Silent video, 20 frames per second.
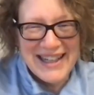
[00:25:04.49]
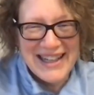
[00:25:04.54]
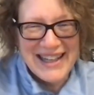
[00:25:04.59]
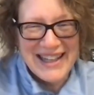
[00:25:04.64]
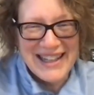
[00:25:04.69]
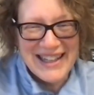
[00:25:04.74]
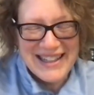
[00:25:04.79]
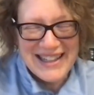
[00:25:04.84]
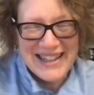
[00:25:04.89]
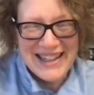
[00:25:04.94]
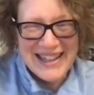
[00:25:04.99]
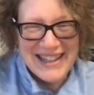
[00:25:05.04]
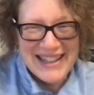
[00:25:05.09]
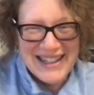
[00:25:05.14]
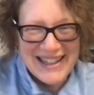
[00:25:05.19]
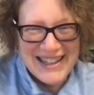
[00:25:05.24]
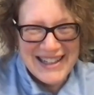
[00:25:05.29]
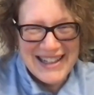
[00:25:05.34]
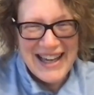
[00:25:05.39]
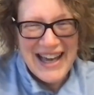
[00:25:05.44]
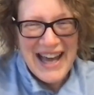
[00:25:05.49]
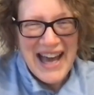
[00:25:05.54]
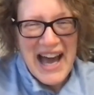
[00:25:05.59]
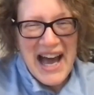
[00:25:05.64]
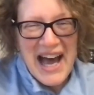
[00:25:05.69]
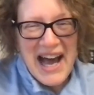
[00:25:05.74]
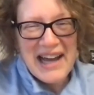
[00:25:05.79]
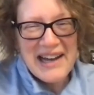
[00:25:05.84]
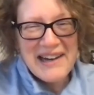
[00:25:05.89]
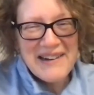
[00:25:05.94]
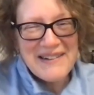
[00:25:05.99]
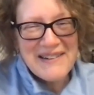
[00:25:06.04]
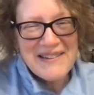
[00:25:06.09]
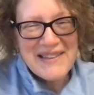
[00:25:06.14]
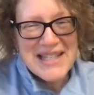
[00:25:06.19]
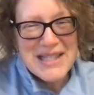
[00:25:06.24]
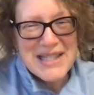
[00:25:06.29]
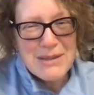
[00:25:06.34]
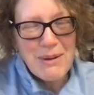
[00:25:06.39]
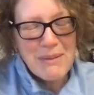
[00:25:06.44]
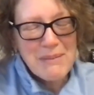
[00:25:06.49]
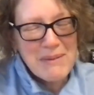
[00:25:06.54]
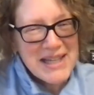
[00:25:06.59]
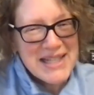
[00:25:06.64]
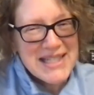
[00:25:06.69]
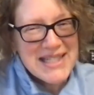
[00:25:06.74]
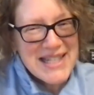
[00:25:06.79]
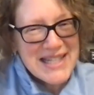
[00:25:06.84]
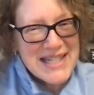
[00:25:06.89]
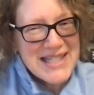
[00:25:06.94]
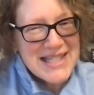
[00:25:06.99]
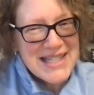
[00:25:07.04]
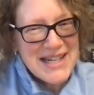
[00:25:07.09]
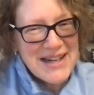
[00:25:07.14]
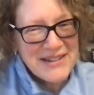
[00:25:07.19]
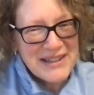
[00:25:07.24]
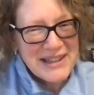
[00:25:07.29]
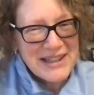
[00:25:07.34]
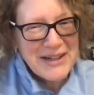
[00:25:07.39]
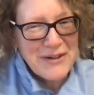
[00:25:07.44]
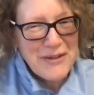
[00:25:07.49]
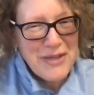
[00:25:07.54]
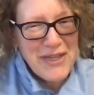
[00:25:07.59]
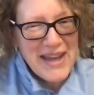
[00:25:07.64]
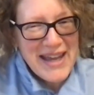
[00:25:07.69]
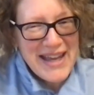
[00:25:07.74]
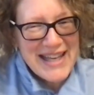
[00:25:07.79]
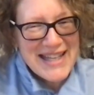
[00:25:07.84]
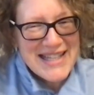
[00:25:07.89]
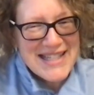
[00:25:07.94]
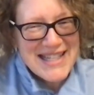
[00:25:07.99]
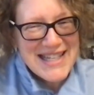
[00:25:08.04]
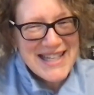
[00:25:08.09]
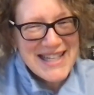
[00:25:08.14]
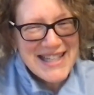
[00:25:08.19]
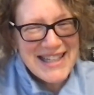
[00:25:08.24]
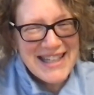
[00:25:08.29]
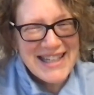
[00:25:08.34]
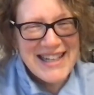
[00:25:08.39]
I don't know that swimming is necessarily your thing, is it?